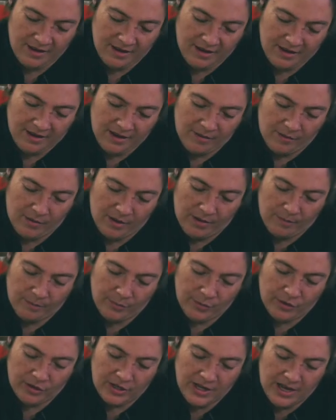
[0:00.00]
Now I'm gonna
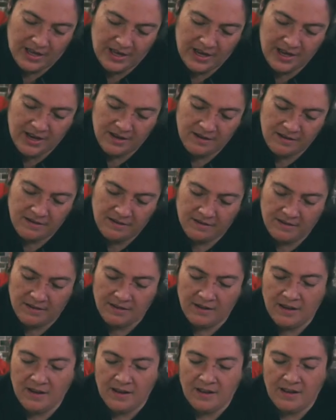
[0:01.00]
push that in.
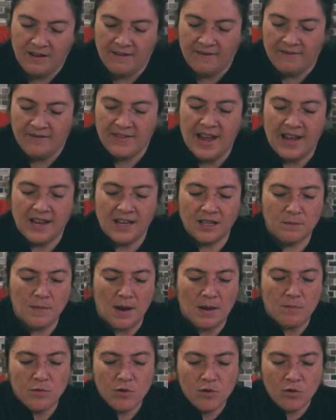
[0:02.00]
That is my
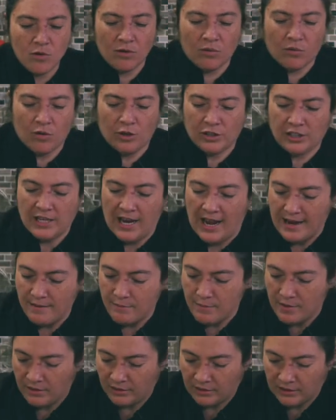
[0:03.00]
beautiful
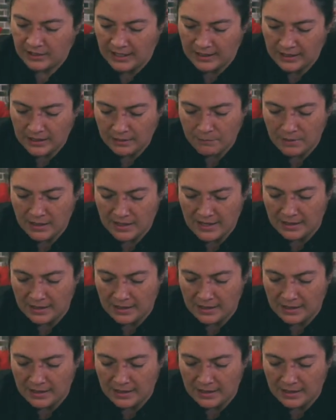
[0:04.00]
timer telling me that